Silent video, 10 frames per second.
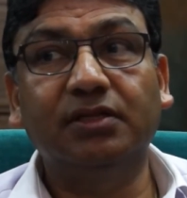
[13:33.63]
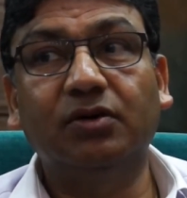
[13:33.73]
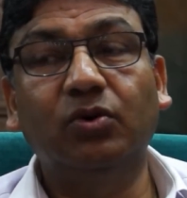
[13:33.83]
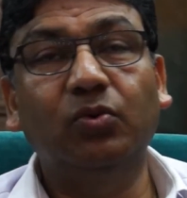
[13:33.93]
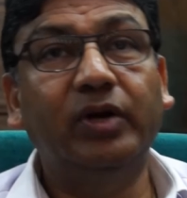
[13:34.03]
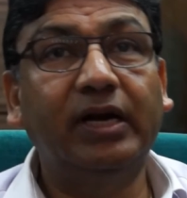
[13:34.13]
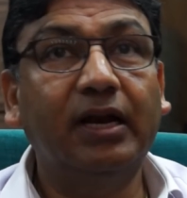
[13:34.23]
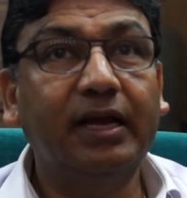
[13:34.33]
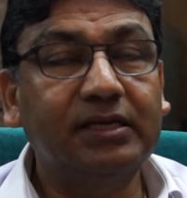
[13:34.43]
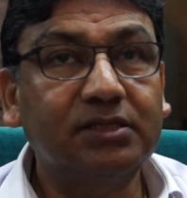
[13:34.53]
the whole world
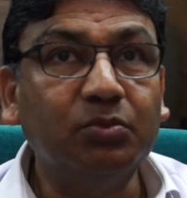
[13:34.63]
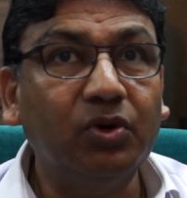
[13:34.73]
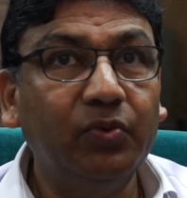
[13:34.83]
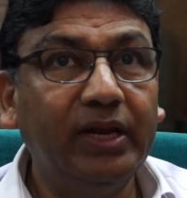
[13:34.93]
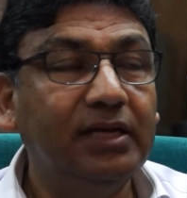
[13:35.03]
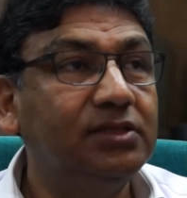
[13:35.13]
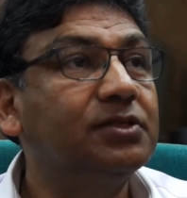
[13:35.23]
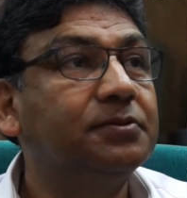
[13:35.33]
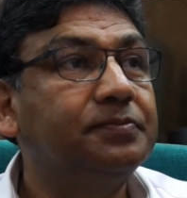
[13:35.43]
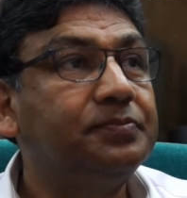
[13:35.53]
like a small village.